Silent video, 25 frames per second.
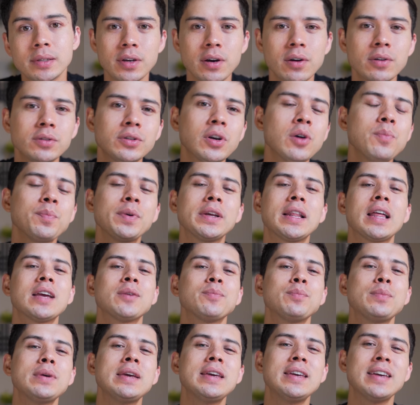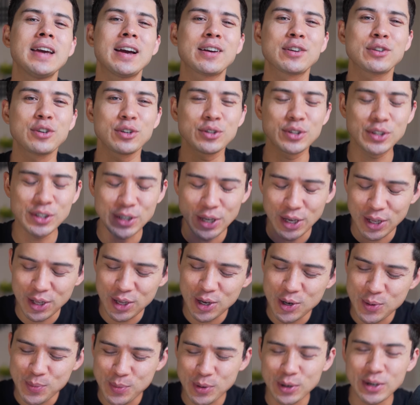So don't be like me and
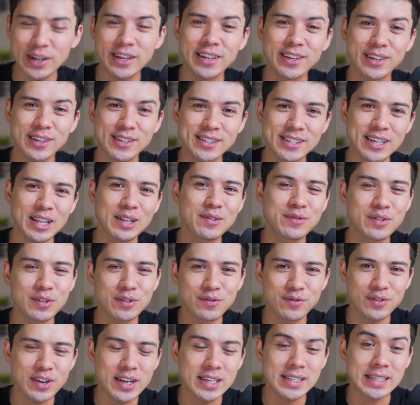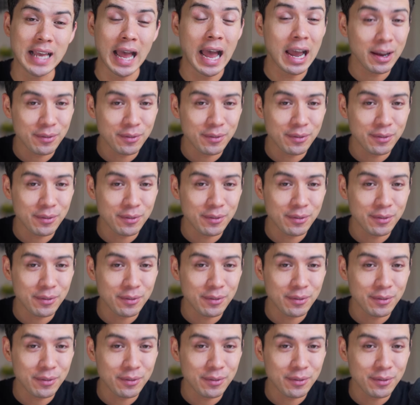continue putting yourself at risk.